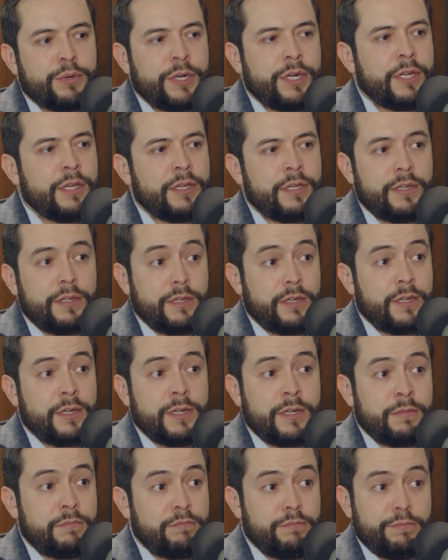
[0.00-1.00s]
pretty
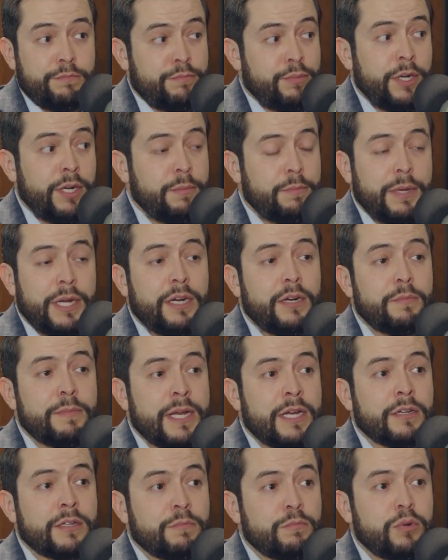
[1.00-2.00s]

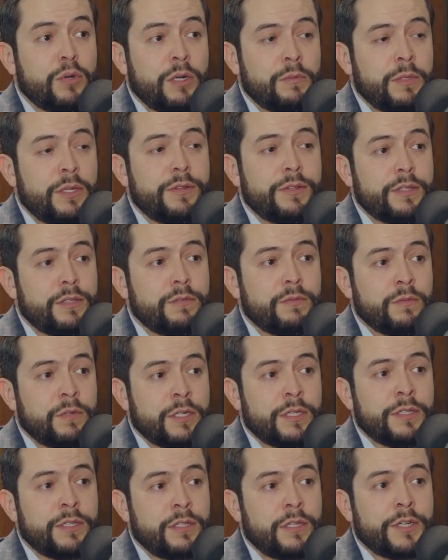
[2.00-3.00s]
paramount in Pueblo,
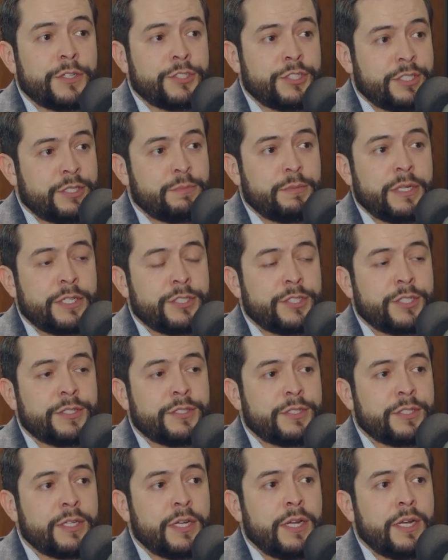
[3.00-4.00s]
one of the largest
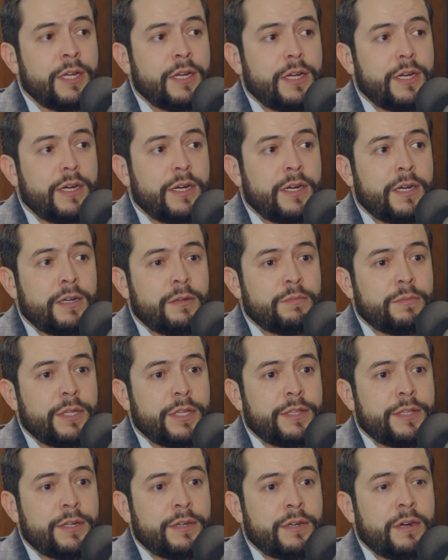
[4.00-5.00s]
budgets
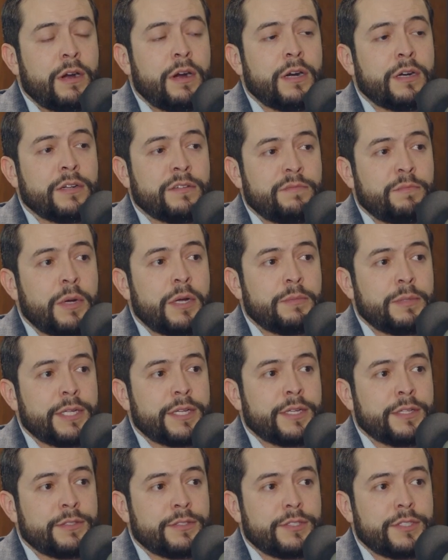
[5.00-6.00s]
that there are of
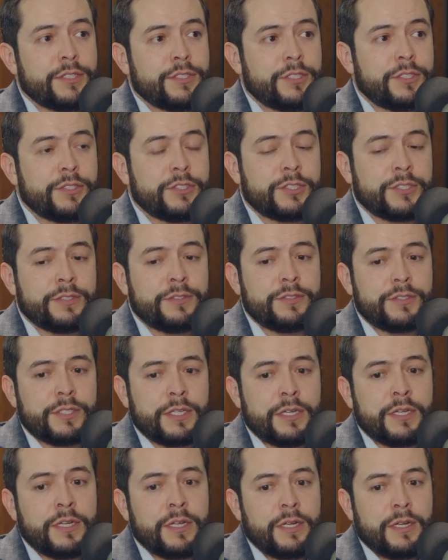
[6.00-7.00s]
public institutions.
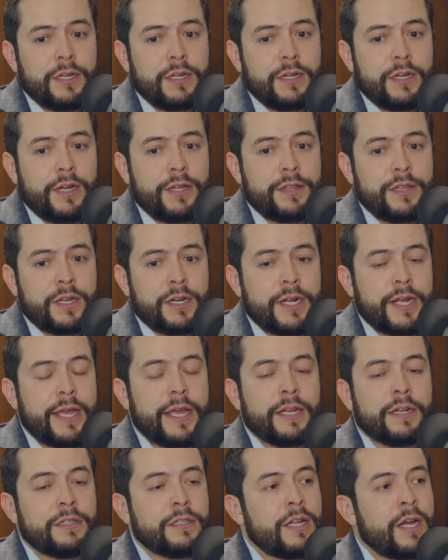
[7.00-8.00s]
And I thought I
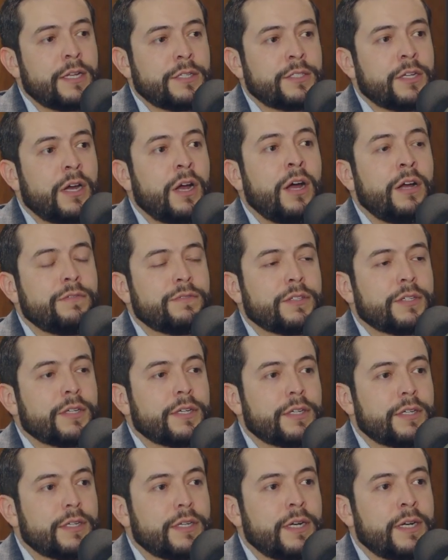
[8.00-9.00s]
had a lot to
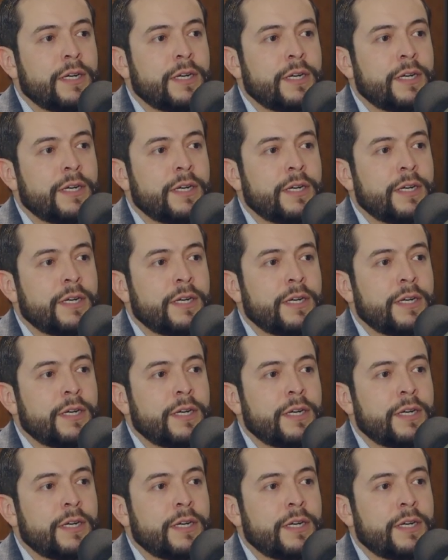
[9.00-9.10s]
offer,